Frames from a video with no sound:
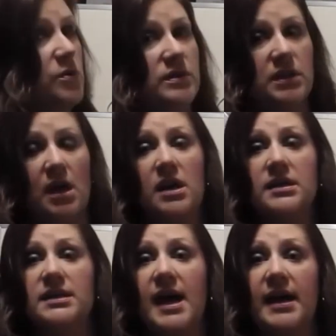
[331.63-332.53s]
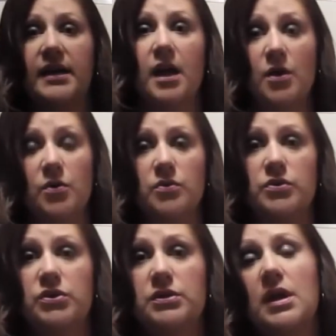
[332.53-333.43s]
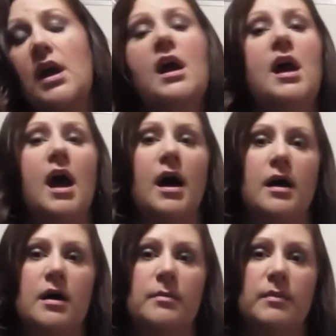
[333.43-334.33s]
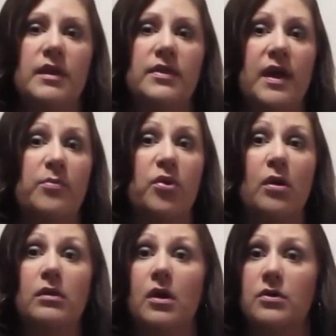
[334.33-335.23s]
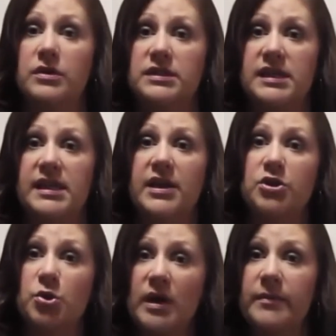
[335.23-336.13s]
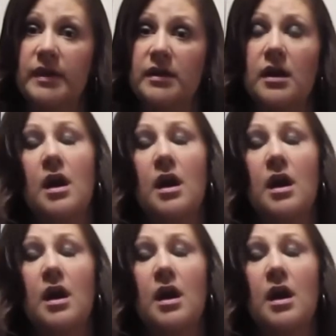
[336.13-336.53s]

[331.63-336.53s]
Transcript: is undiagnosed, they prolong seeking treatment.